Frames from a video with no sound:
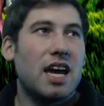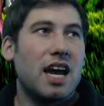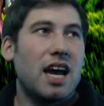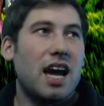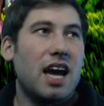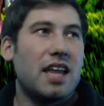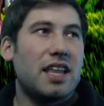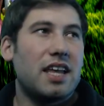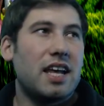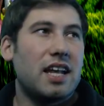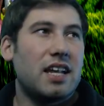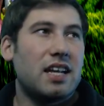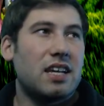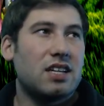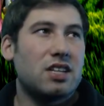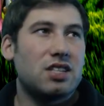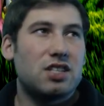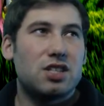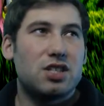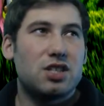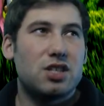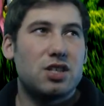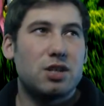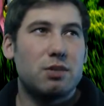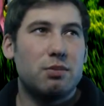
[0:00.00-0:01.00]
and then there's
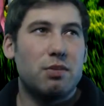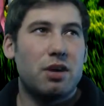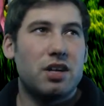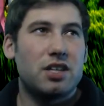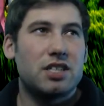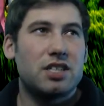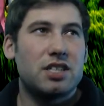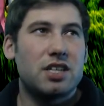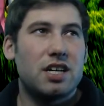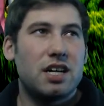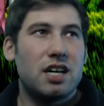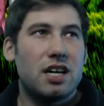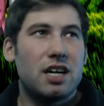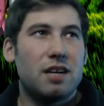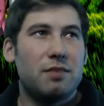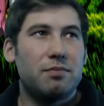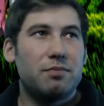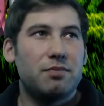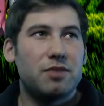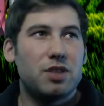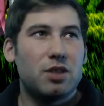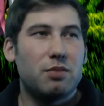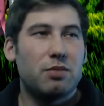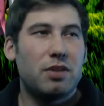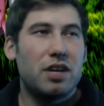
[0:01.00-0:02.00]
just too
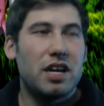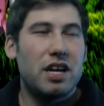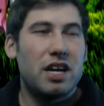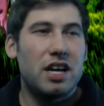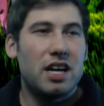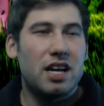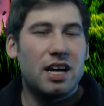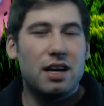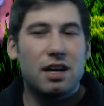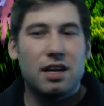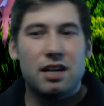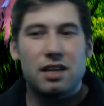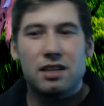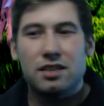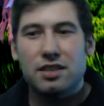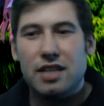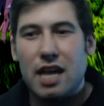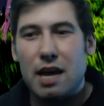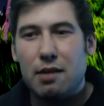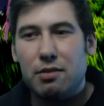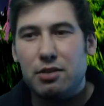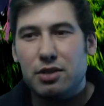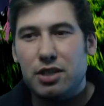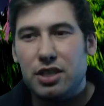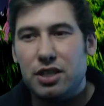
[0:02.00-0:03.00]
many
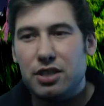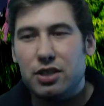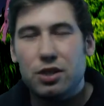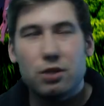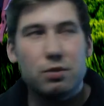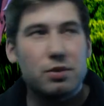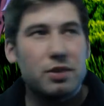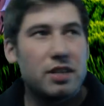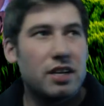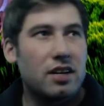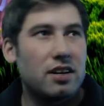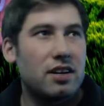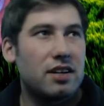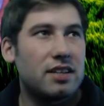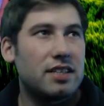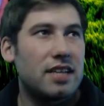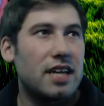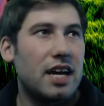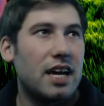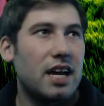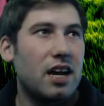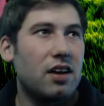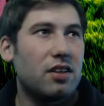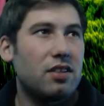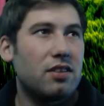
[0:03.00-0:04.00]
damaging troops here to
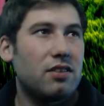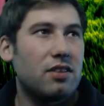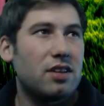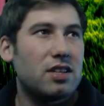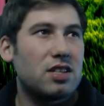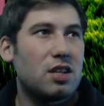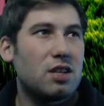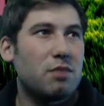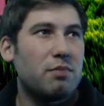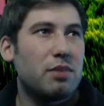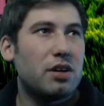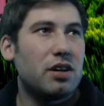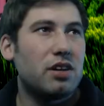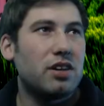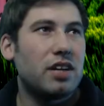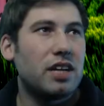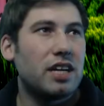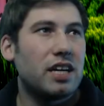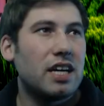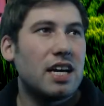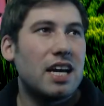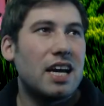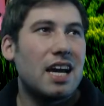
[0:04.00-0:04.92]
take out the rest of the building.